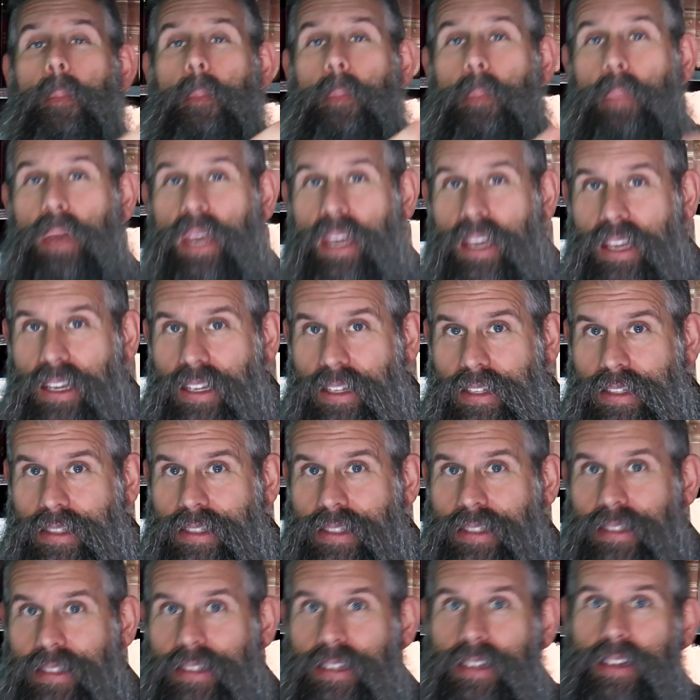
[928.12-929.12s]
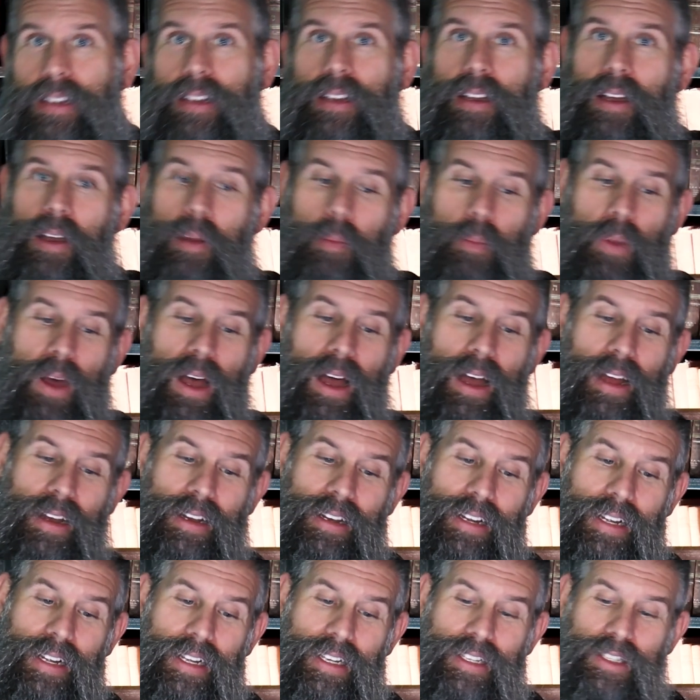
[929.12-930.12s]
peace
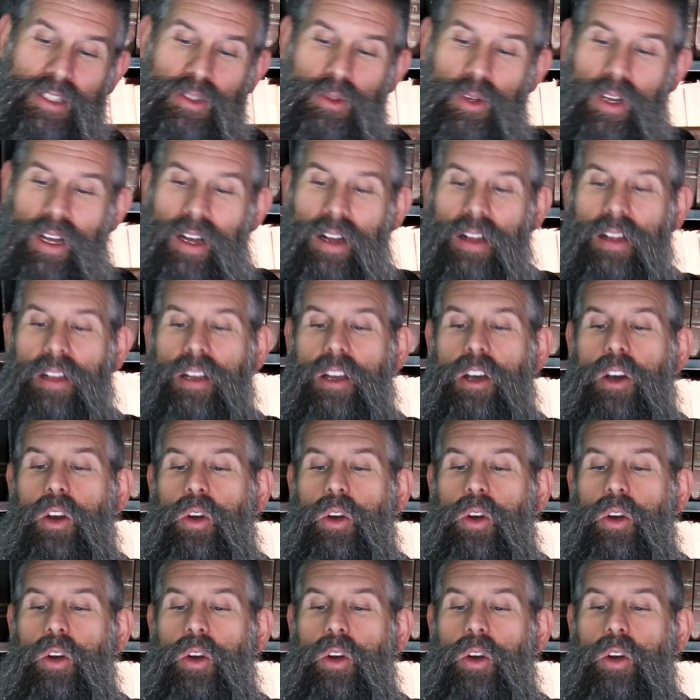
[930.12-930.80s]
upon Israel.